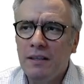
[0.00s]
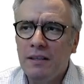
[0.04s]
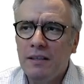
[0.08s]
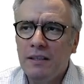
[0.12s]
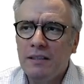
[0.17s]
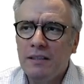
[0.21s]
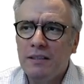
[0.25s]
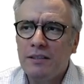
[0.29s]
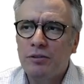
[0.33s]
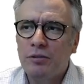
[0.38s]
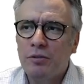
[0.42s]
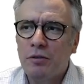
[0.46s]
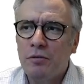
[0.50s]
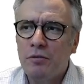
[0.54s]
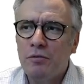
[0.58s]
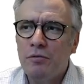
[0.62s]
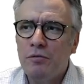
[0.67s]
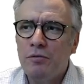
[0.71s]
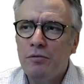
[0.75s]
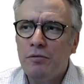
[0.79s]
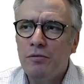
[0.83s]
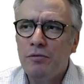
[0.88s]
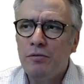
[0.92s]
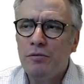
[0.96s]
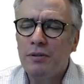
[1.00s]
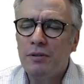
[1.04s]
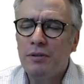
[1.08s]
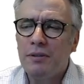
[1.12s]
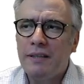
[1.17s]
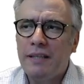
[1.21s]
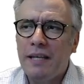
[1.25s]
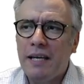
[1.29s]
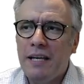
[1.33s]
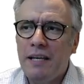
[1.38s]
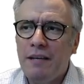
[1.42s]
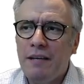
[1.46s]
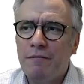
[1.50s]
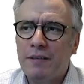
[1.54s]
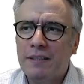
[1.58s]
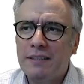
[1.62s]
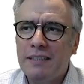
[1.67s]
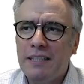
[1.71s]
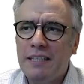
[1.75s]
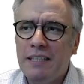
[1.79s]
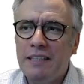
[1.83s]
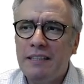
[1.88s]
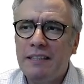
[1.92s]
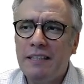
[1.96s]
So they
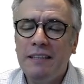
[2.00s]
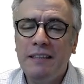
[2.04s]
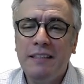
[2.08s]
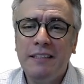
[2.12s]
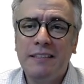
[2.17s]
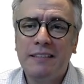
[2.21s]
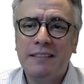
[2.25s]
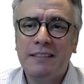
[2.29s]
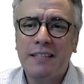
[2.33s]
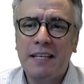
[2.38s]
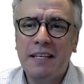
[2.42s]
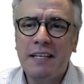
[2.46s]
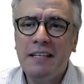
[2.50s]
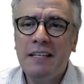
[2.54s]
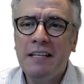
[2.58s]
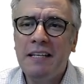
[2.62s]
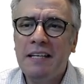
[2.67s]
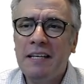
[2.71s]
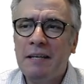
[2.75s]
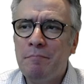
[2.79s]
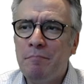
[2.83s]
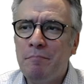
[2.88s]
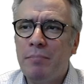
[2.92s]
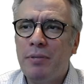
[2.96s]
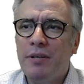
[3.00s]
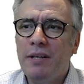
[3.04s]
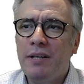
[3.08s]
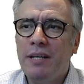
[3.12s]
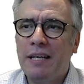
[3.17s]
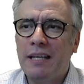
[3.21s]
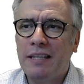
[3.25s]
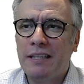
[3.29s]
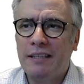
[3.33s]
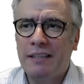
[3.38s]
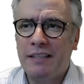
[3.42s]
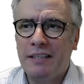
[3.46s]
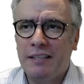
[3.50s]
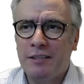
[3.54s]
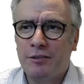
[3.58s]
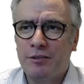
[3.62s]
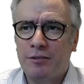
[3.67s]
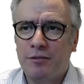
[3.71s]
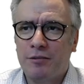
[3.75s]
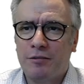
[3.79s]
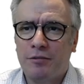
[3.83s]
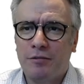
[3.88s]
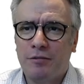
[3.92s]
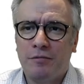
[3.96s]
facilitate designing empirical
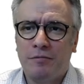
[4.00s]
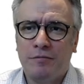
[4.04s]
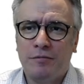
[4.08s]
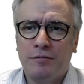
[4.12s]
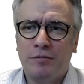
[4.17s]
tests.